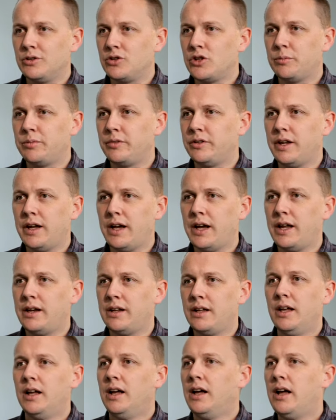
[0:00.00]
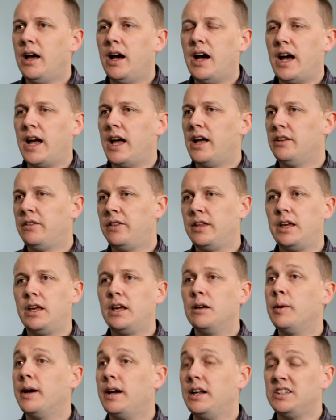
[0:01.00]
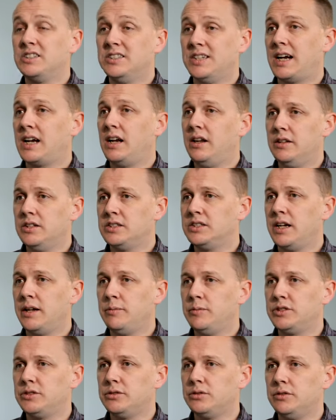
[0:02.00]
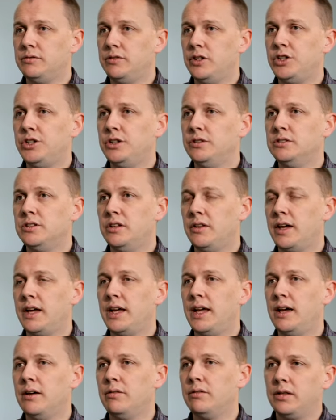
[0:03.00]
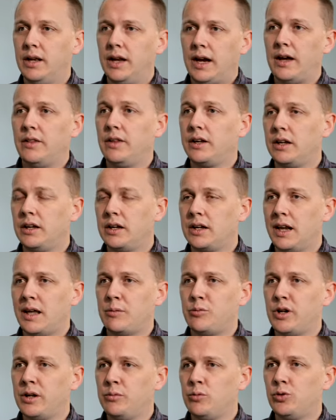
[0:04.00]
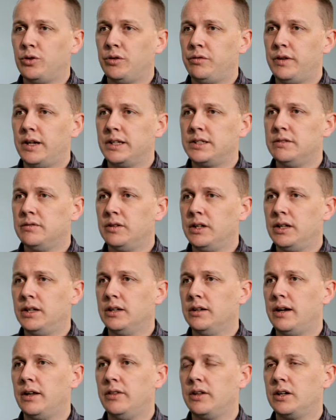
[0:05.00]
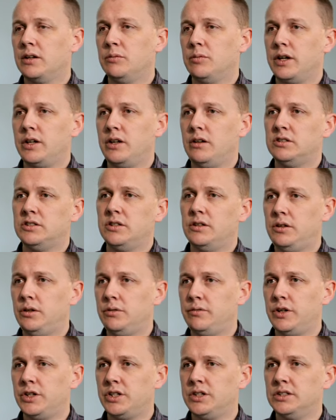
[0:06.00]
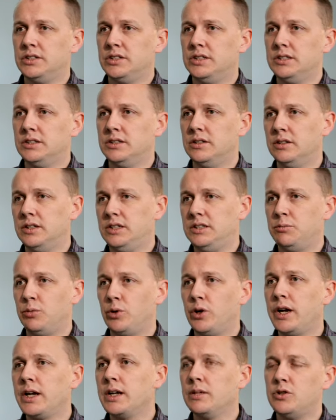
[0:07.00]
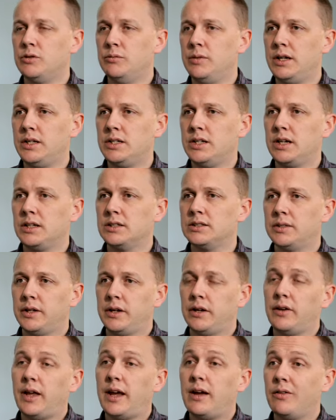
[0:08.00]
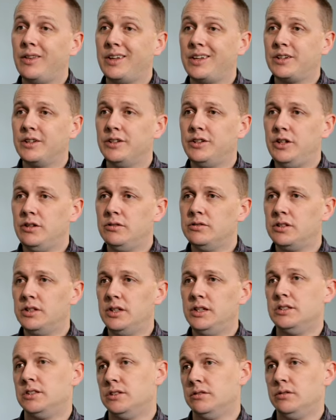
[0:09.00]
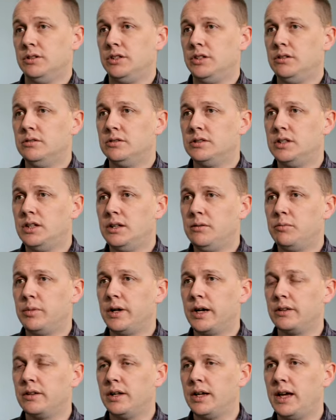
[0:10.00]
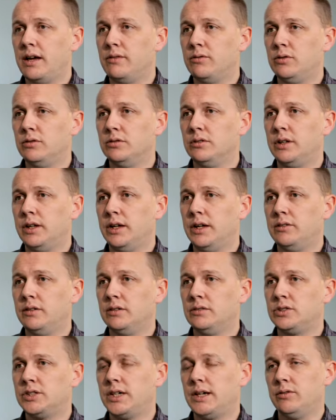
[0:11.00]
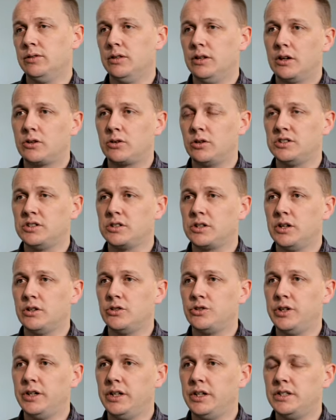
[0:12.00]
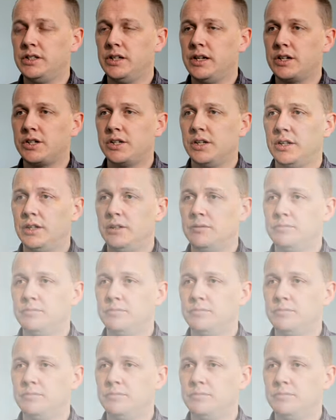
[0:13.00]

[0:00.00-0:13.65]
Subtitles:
top of their head, thinking about exactly the same sort of issues that they have. How they can collaborate more effectively, how they can make use of the efficiencies that these bring to meetings, and how they can use these to reduce the impact they have on their travel across the country and internationally.